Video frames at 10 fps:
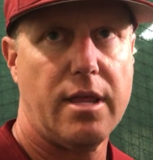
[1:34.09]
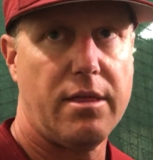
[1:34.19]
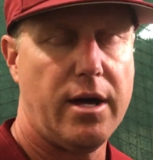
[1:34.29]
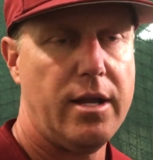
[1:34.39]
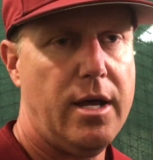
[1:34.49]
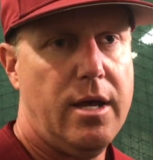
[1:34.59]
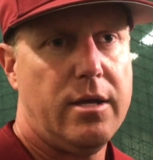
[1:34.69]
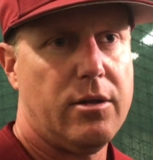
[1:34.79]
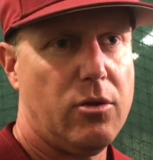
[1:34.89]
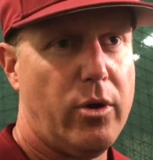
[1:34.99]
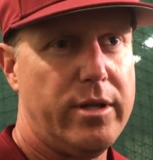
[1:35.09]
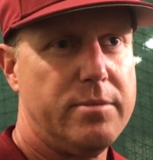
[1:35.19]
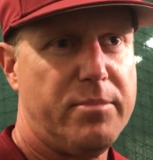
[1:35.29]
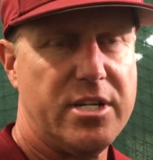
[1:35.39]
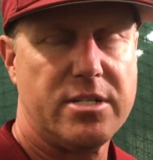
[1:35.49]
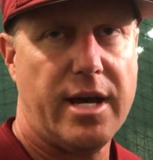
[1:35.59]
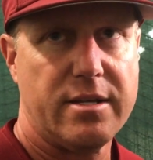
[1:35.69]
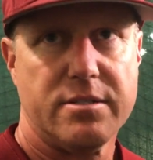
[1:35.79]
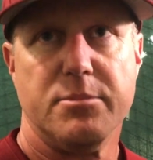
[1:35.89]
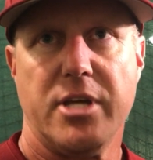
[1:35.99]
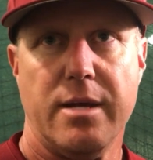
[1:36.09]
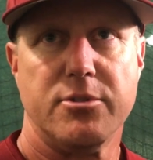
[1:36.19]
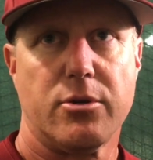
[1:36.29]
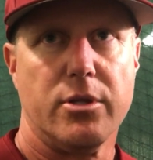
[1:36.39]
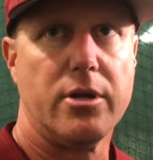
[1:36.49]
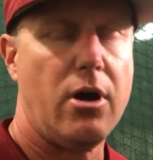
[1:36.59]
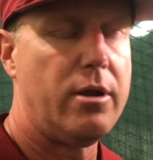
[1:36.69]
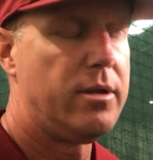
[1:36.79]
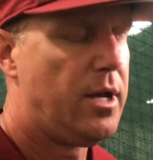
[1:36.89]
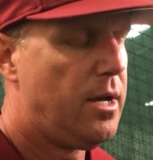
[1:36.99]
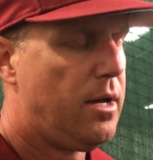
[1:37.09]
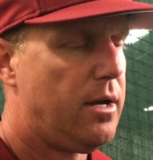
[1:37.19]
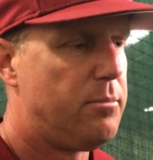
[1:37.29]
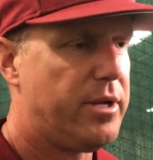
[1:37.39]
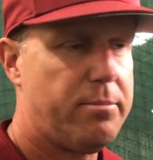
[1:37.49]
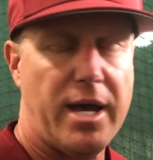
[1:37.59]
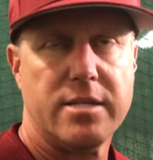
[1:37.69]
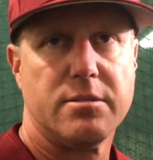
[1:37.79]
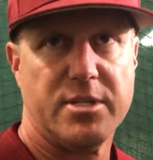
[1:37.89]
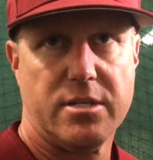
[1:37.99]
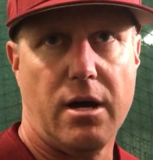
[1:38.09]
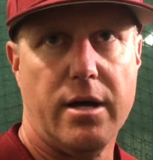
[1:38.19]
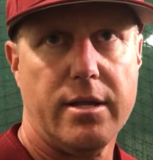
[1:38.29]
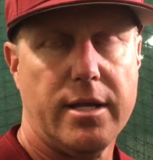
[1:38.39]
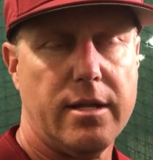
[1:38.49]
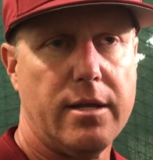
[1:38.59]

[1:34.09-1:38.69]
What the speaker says: I thought, you know, Lloyd pitched out of some jams early on, but he passed the baton.